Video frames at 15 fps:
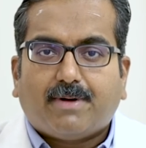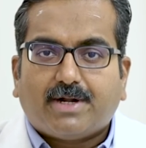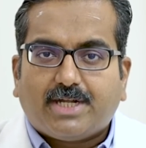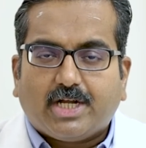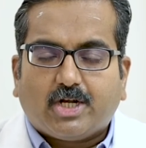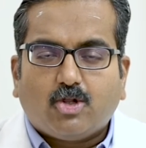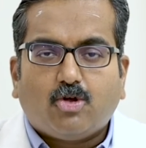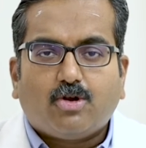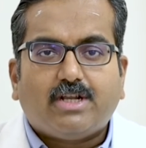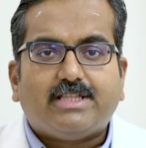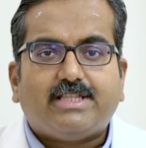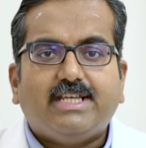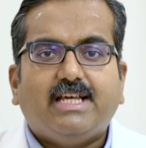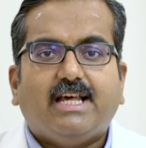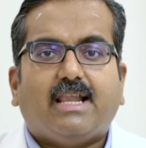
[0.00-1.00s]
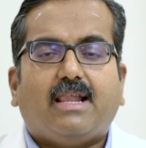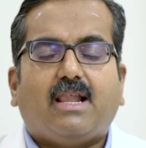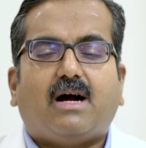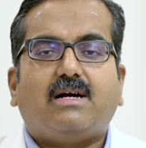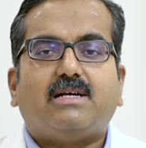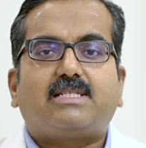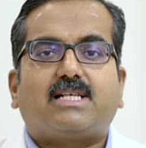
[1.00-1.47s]
particularly the
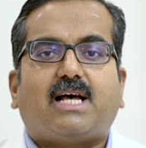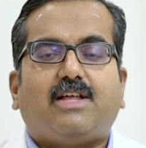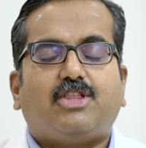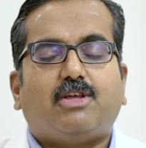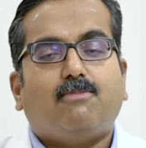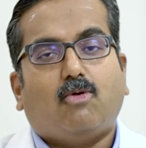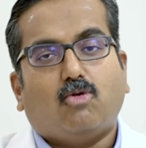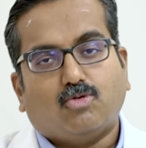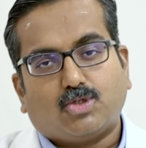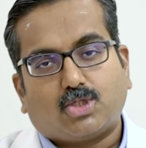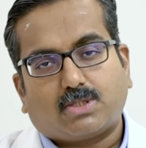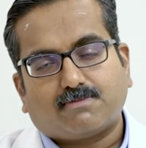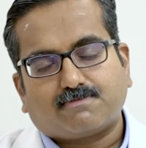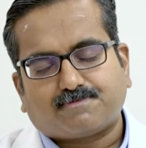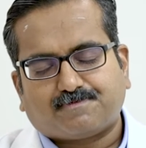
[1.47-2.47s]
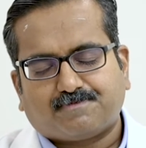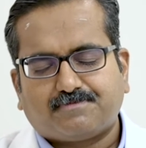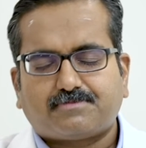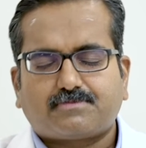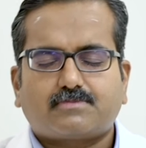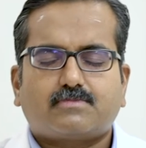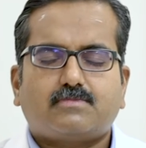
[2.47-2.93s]
lungs and the bones.